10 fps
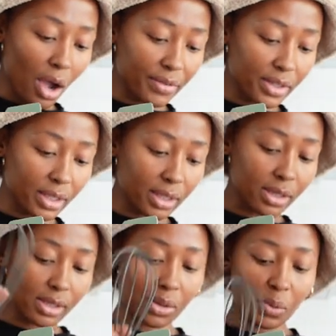Obviously,
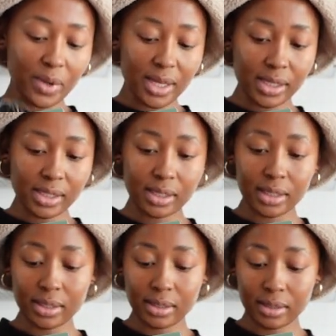this is a
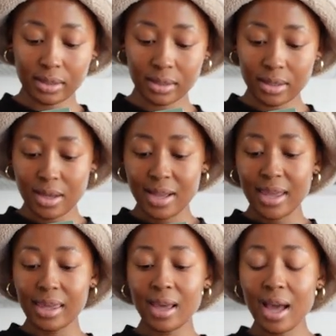whisk.
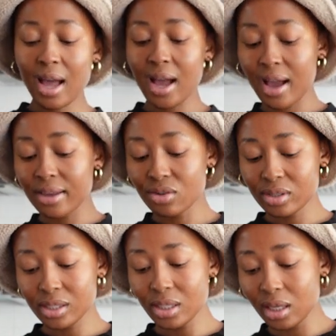Yeah, you
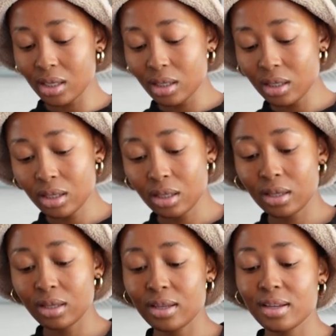see.
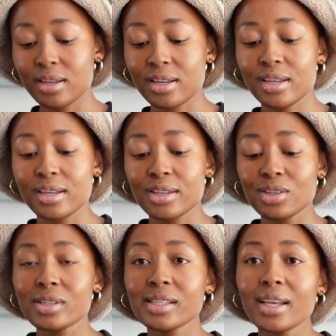
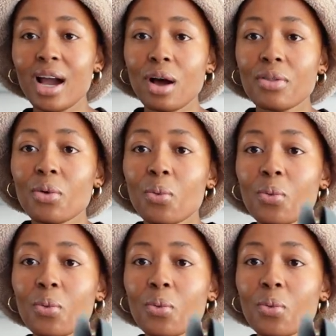Do you see how the